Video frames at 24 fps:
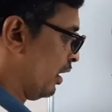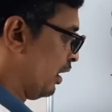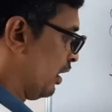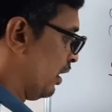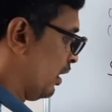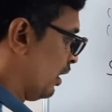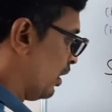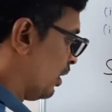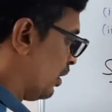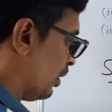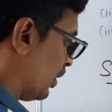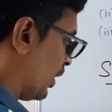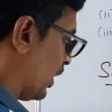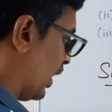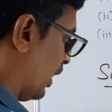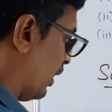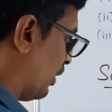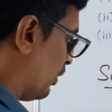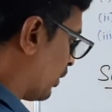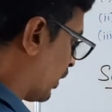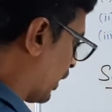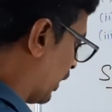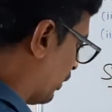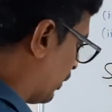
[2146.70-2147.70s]
Oh yeah,
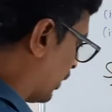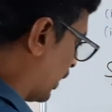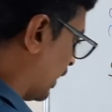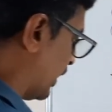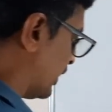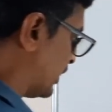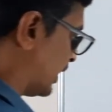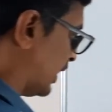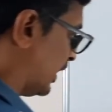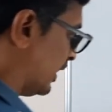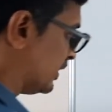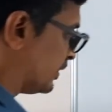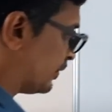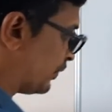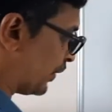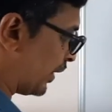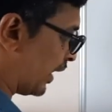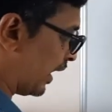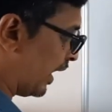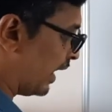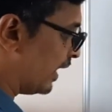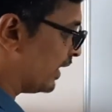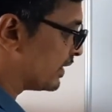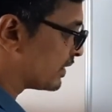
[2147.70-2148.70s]
okay. What I say is for
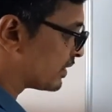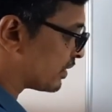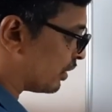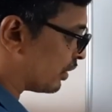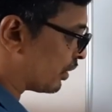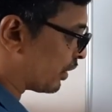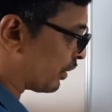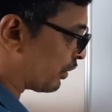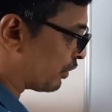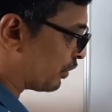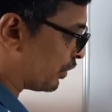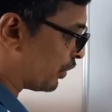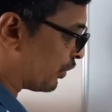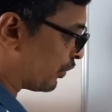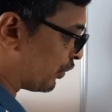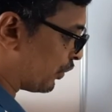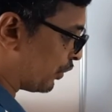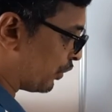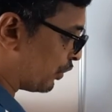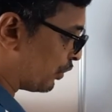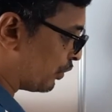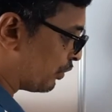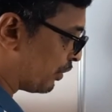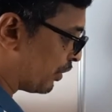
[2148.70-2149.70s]
A is not equal to
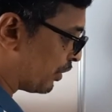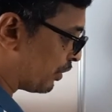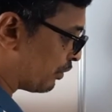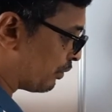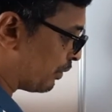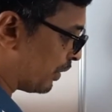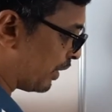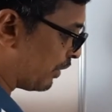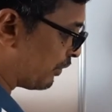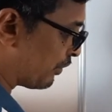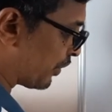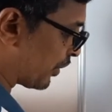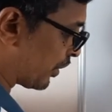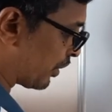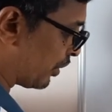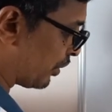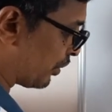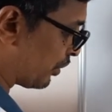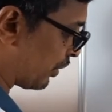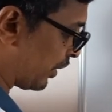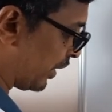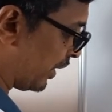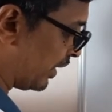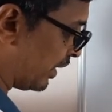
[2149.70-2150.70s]
0. I forgot to
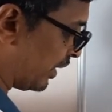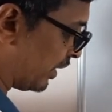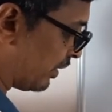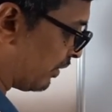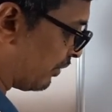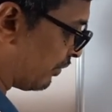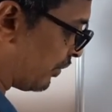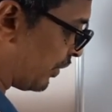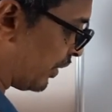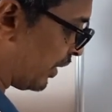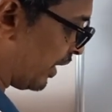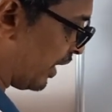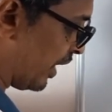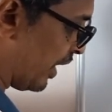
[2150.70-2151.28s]
write that. For A